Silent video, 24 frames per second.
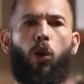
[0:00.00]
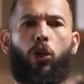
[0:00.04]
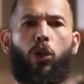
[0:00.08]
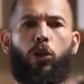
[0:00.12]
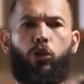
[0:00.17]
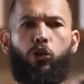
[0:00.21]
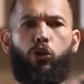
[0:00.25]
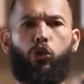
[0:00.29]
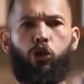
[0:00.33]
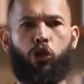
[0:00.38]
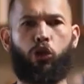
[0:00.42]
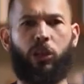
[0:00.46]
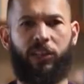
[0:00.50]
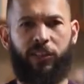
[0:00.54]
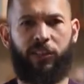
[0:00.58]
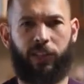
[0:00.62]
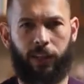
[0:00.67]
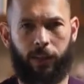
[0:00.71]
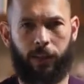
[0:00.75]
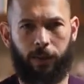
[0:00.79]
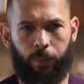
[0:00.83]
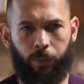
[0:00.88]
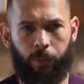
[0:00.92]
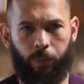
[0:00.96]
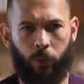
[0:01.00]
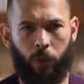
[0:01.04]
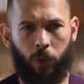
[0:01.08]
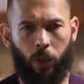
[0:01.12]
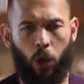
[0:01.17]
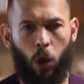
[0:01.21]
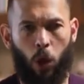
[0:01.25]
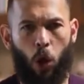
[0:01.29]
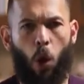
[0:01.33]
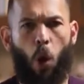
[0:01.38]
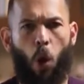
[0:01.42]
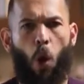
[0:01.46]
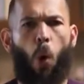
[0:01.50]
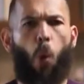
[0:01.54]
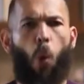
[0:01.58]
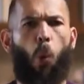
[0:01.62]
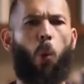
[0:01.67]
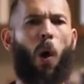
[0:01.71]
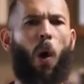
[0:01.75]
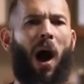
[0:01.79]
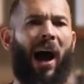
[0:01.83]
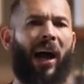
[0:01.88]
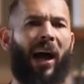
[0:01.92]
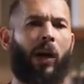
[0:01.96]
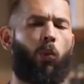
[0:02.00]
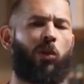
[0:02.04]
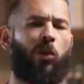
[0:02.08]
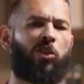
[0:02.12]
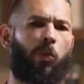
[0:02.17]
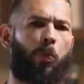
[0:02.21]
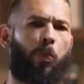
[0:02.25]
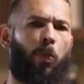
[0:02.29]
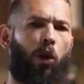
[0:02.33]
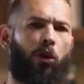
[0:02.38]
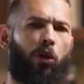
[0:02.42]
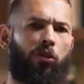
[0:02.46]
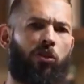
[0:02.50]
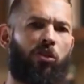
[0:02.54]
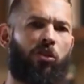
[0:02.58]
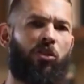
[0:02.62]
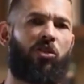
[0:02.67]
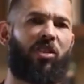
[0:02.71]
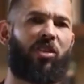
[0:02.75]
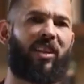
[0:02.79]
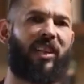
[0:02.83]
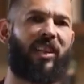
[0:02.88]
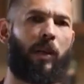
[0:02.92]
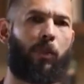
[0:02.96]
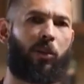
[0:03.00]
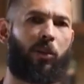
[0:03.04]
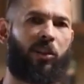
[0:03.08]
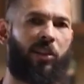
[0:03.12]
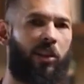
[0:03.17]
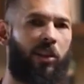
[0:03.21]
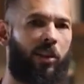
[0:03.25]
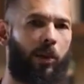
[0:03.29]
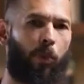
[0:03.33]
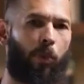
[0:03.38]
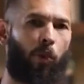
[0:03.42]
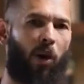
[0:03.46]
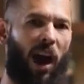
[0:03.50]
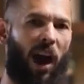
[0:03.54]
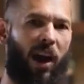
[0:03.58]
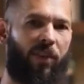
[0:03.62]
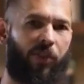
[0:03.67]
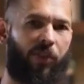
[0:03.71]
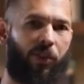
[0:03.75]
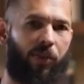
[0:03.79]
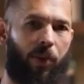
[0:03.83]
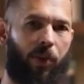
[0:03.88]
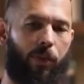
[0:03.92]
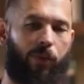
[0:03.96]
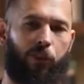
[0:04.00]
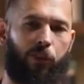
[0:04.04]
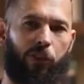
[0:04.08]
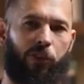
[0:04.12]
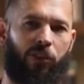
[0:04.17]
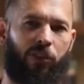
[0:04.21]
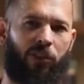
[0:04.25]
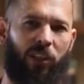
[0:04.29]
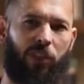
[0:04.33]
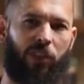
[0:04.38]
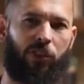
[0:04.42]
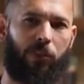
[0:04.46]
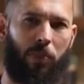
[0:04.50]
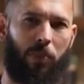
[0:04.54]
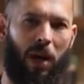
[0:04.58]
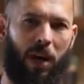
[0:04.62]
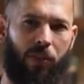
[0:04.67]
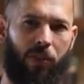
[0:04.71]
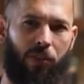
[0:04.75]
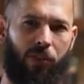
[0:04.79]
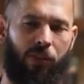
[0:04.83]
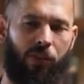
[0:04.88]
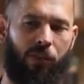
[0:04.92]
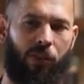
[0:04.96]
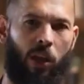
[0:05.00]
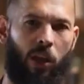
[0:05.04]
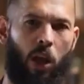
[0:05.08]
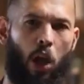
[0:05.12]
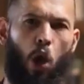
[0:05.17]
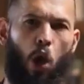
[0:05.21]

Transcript: were you treated? Why was a person's liberty deprived of them for six months?